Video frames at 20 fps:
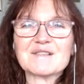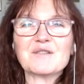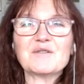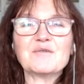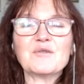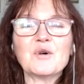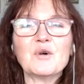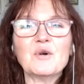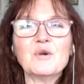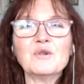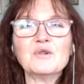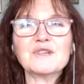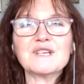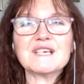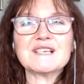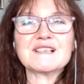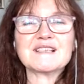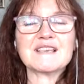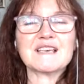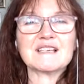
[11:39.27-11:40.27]
of all
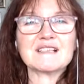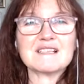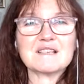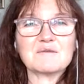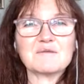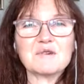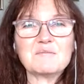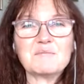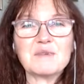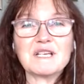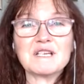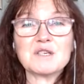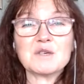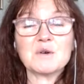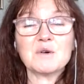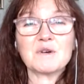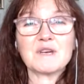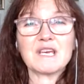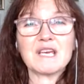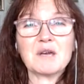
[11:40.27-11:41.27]
these things that we've been
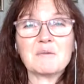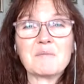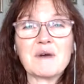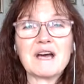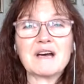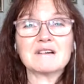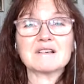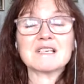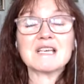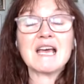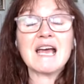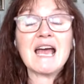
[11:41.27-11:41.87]
talking about,